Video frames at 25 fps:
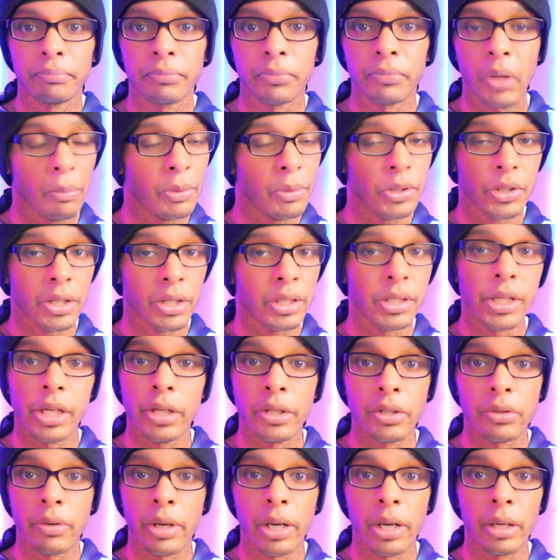I'm just gonna tell
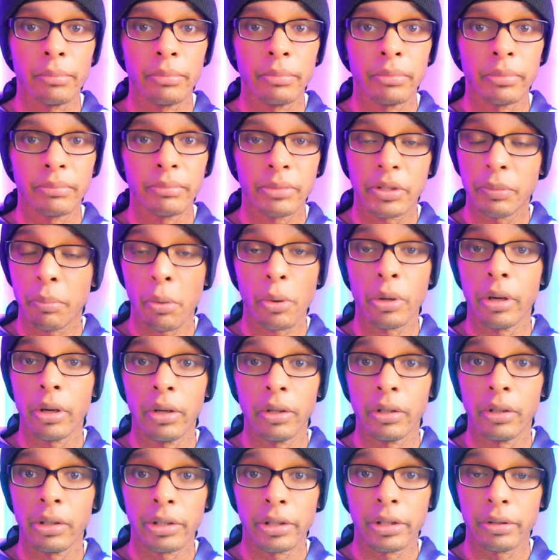you straight up. Spoiler
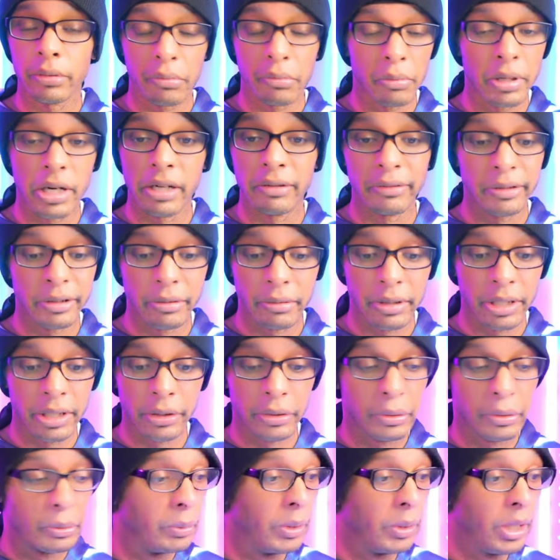alert, whatever you wanna
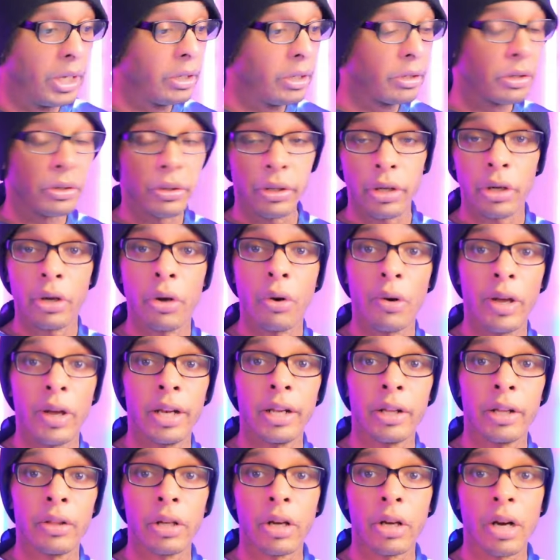do, you can go ahead
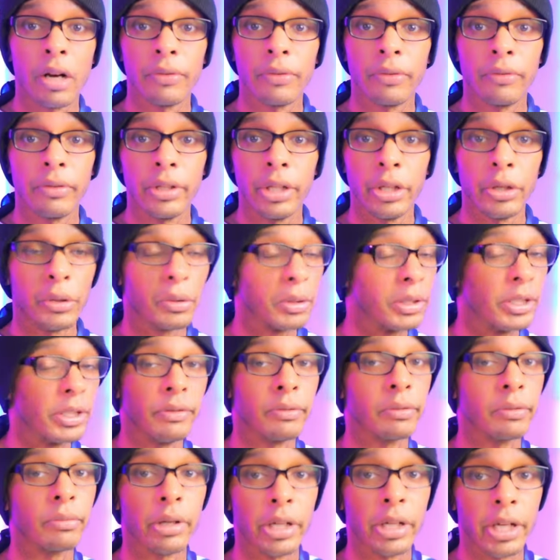and click off the video or
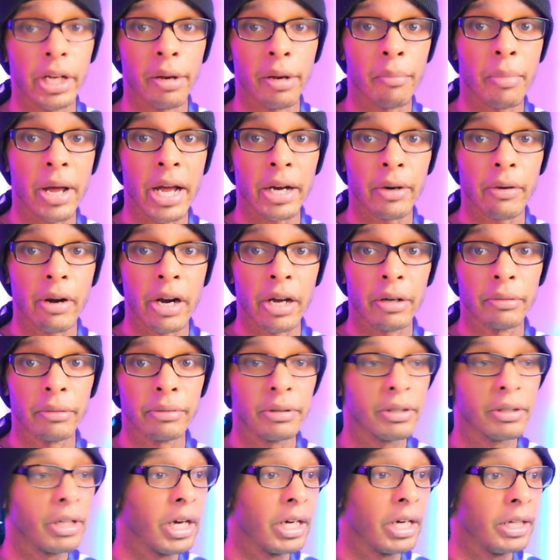leave it running in the
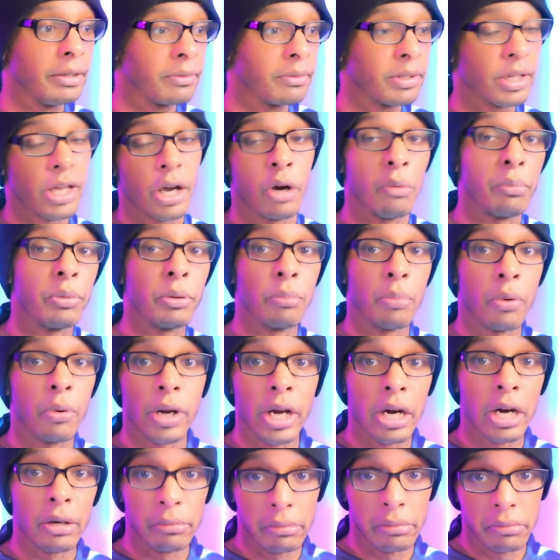background uh, to help your
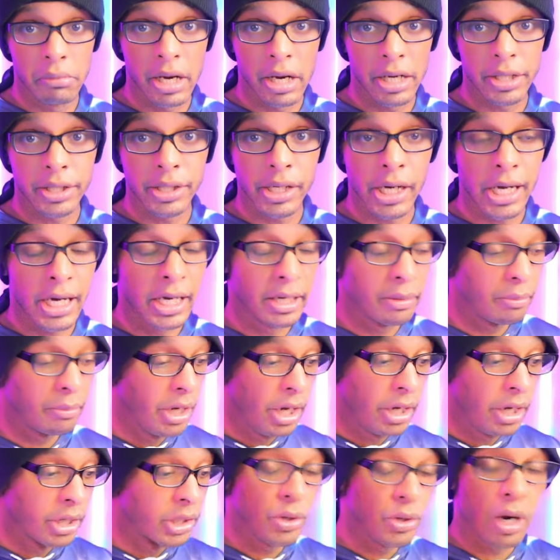boy out with watch time.
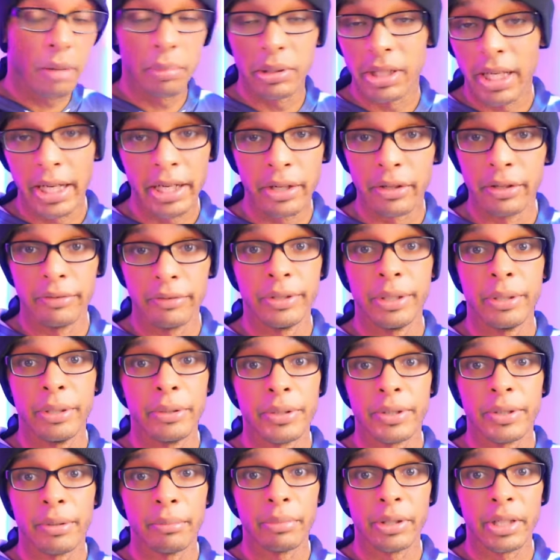Drop a like on a video
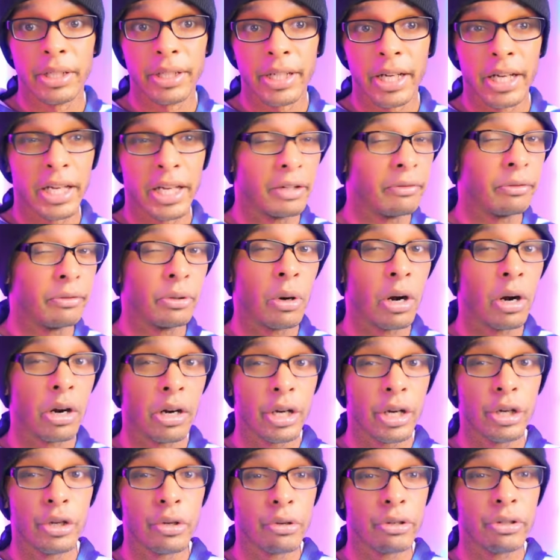or something like that. If you are
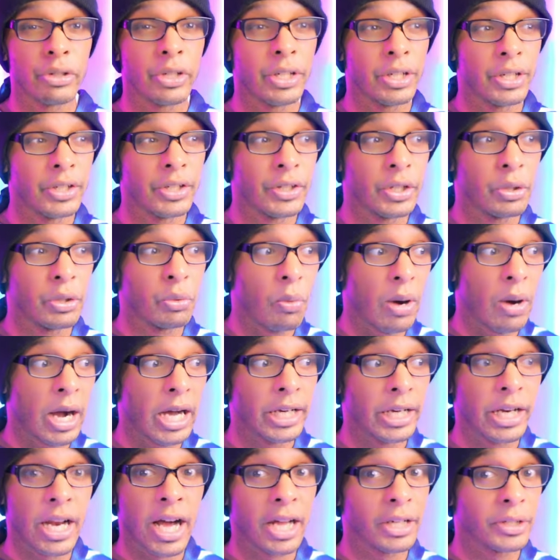interested to see
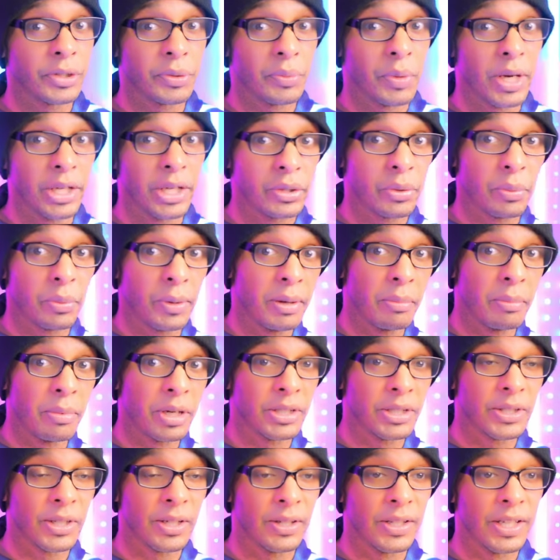why not to waste twenty
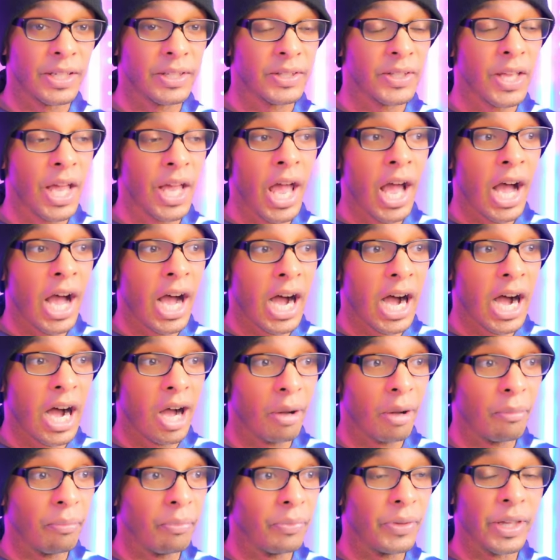bucks on this,
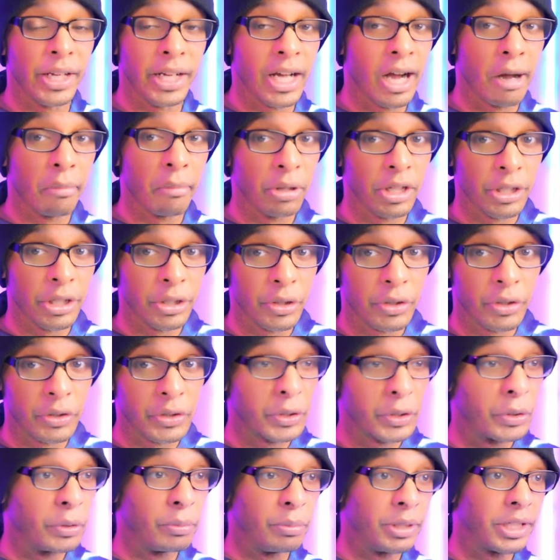um, then God bless your
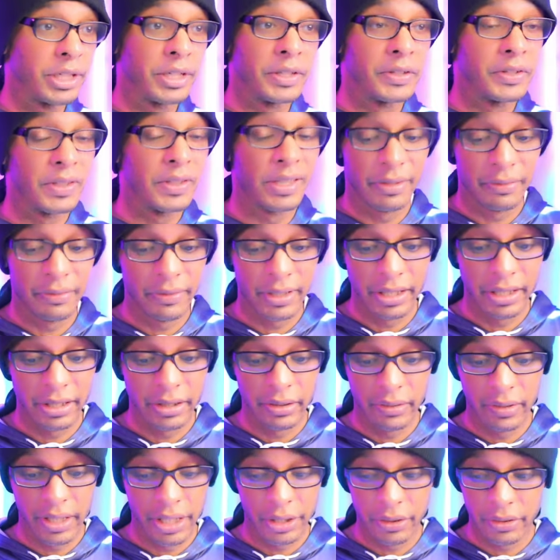soul, because this
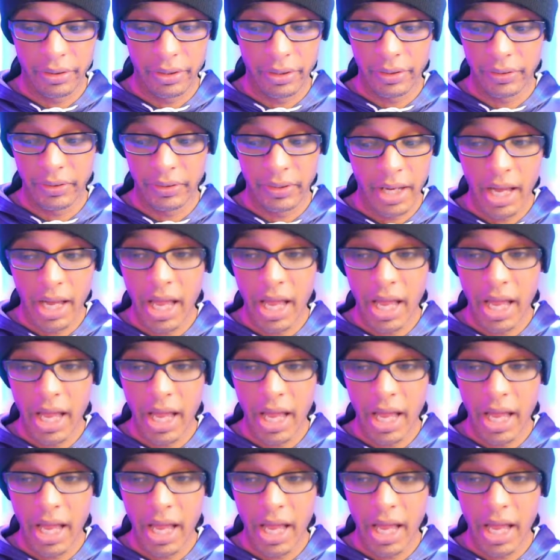video is just,